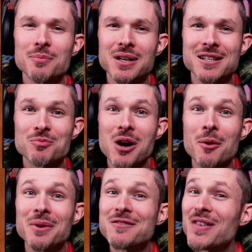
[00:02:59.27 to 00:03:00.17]
but it's
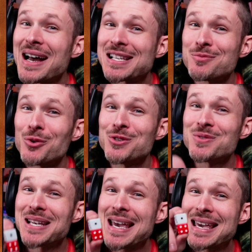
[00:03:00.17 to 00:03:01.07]
probably advisable you
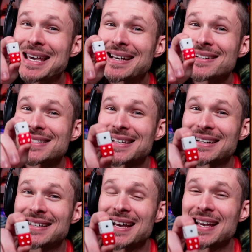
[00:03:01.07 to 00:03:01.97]
take a set
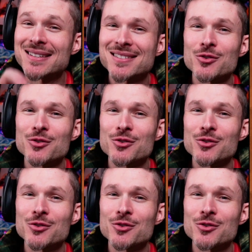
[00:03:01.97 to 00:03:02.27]
of dice so